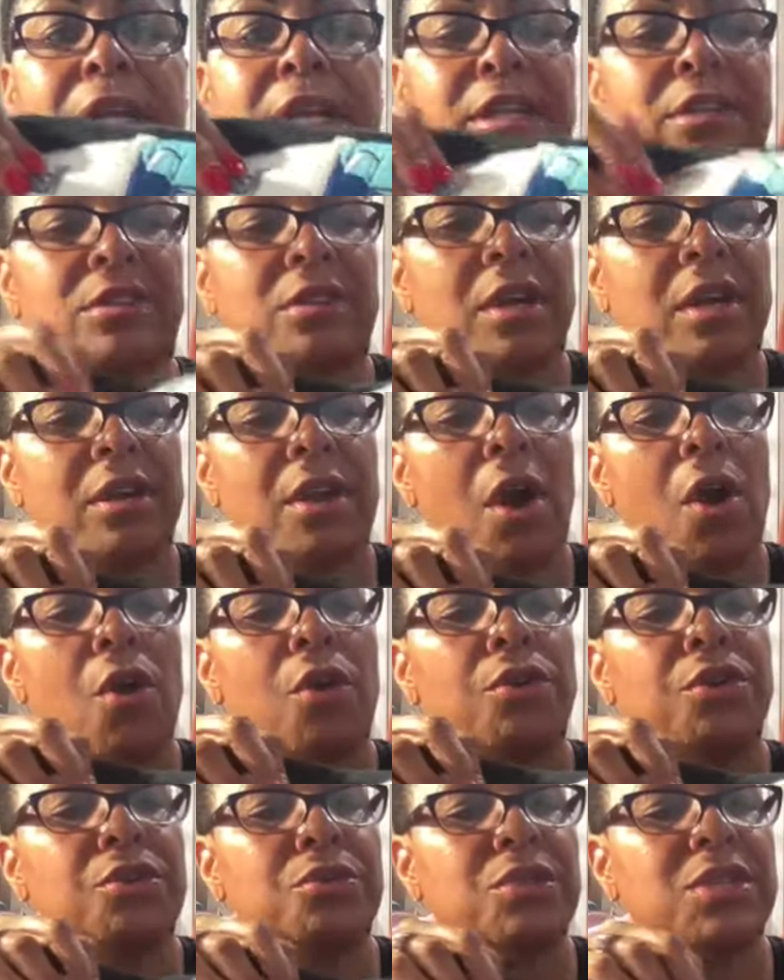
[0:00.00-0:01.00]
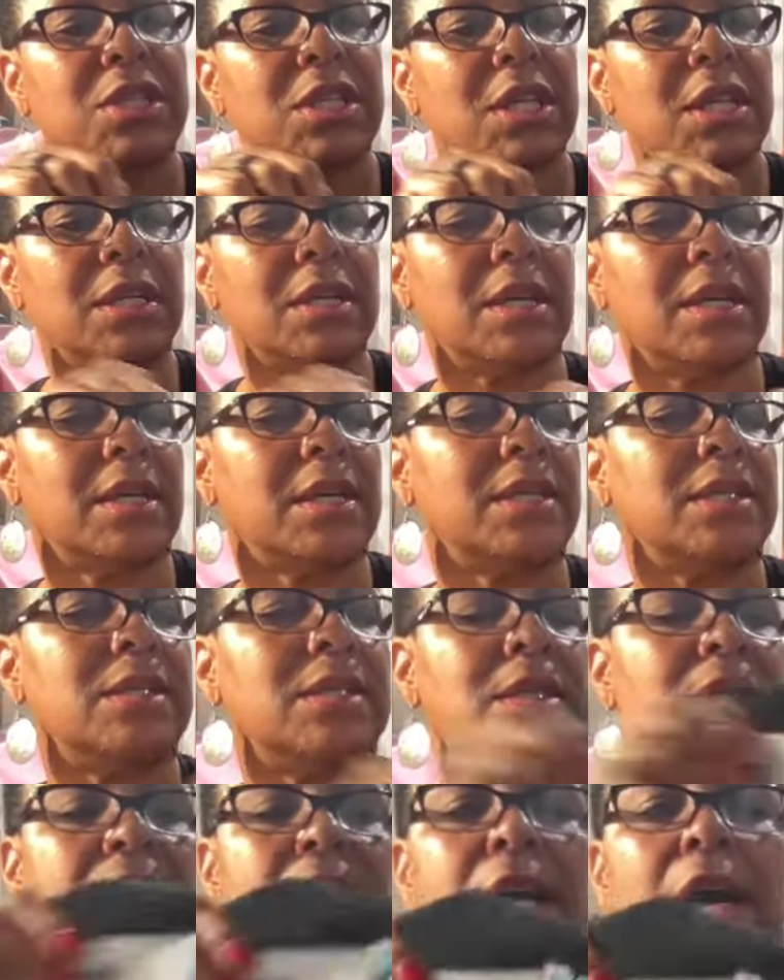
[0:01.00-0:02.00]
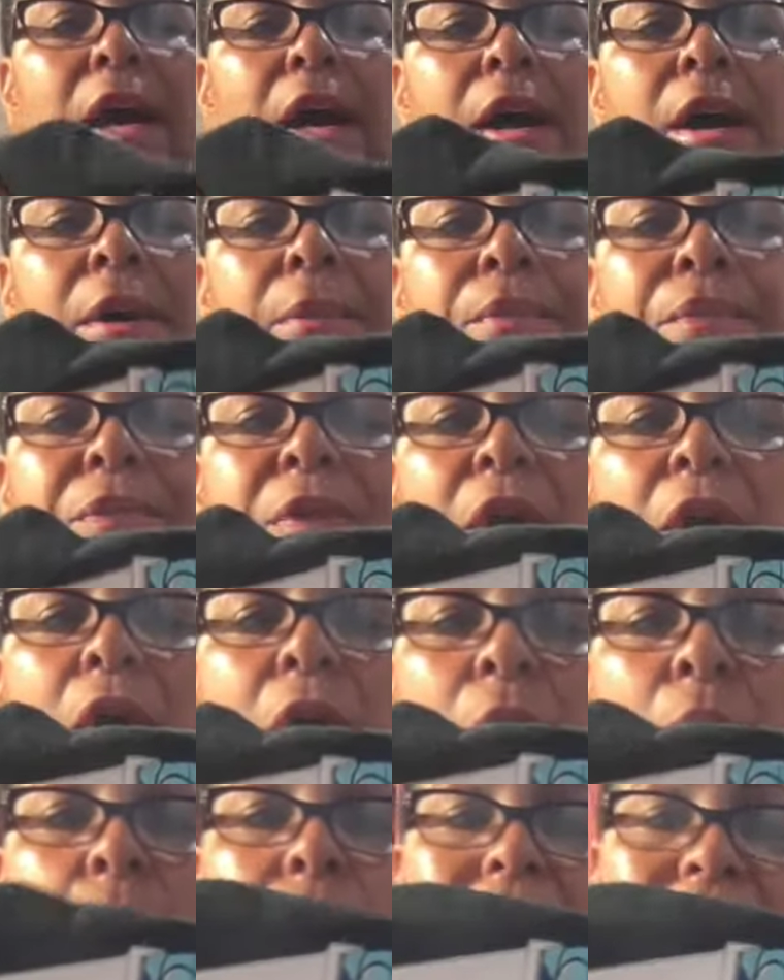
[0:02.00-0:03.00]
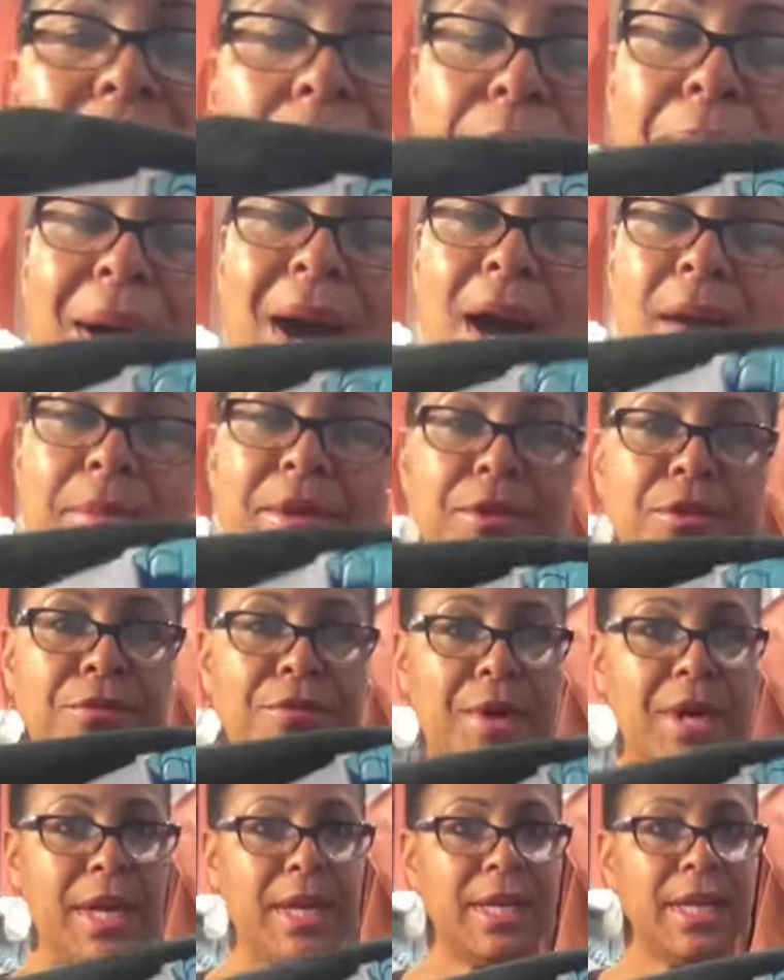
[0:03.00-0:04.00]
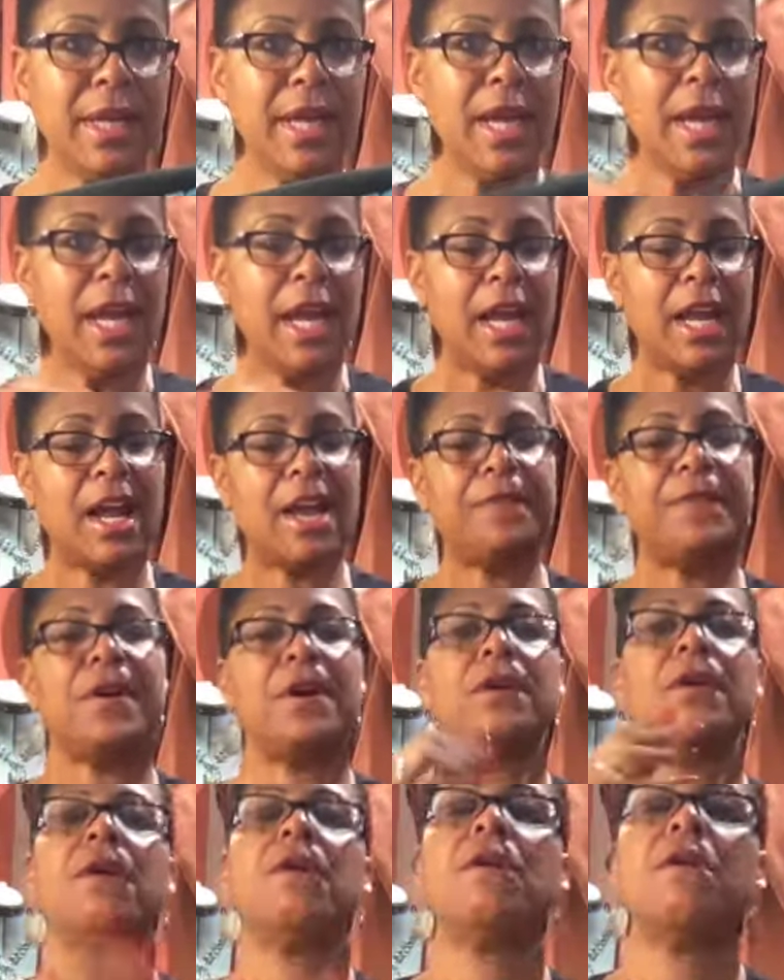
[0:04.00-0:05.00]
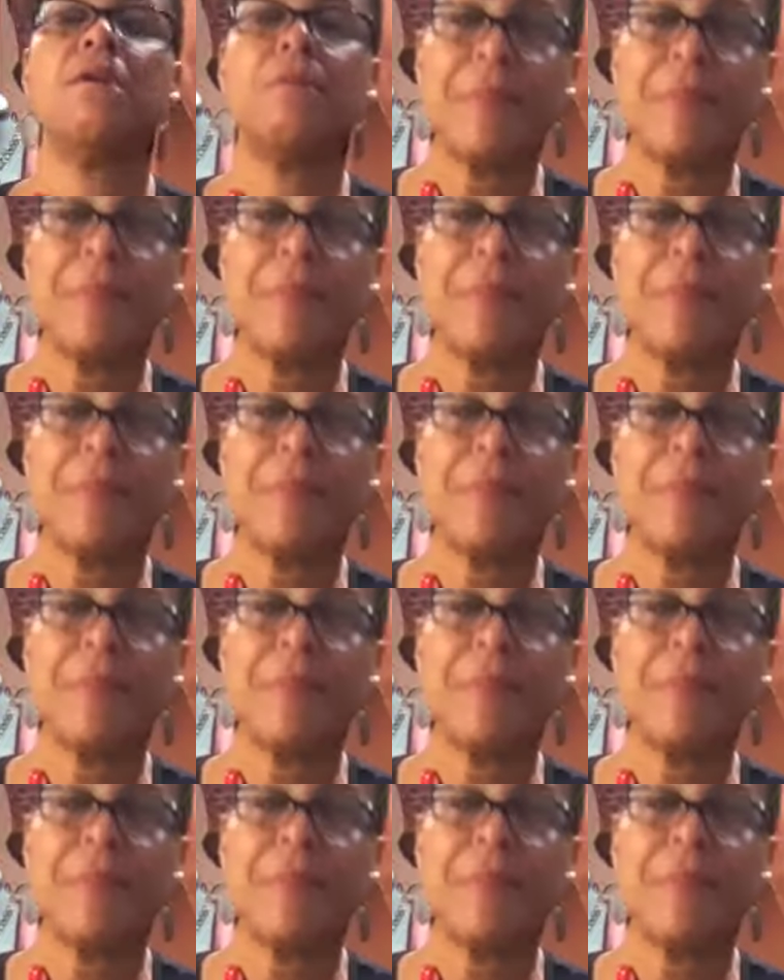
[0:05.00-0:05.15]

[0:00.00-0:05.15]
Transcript: it and all you see is the um, white bobbin thread. And I thought, oh